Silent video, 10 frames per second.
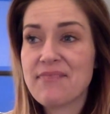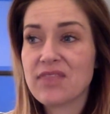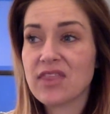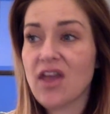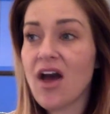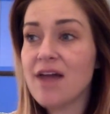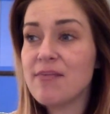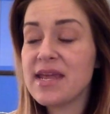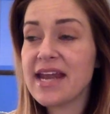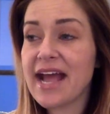not
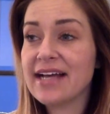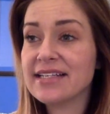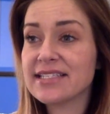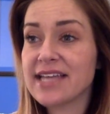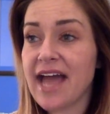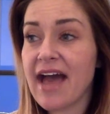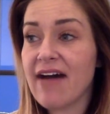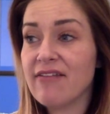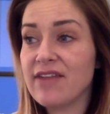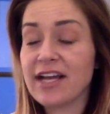being asked to
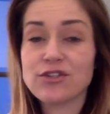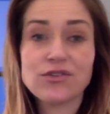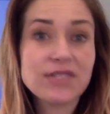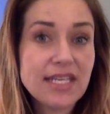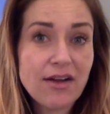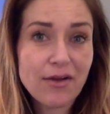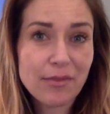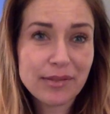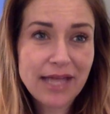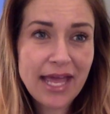have an extra seat on a
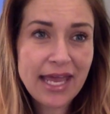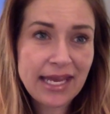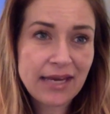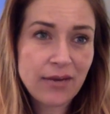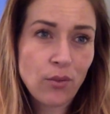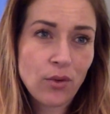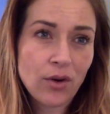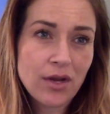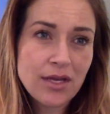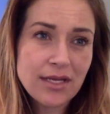plane,
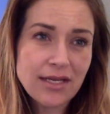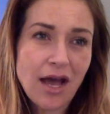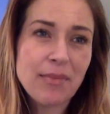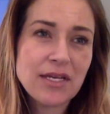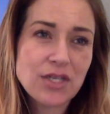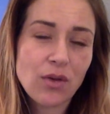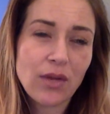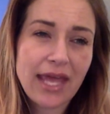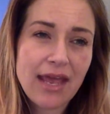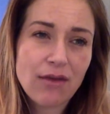or not being told
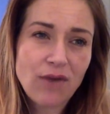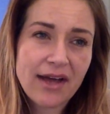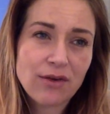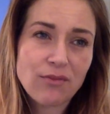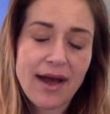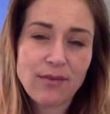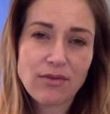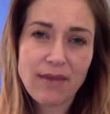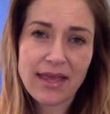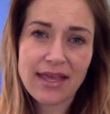I can't ride a ride
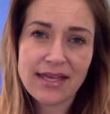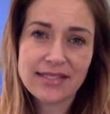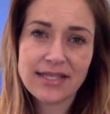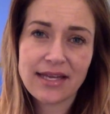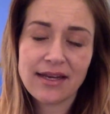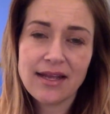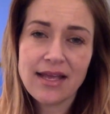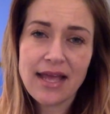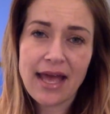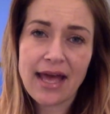with my kids at
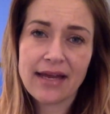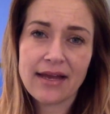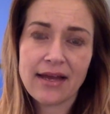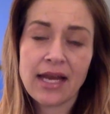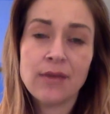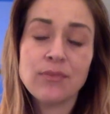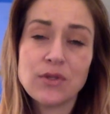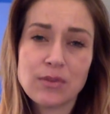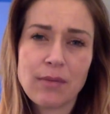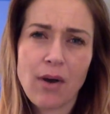an
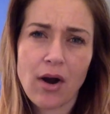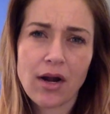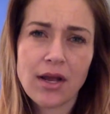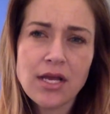amusement park.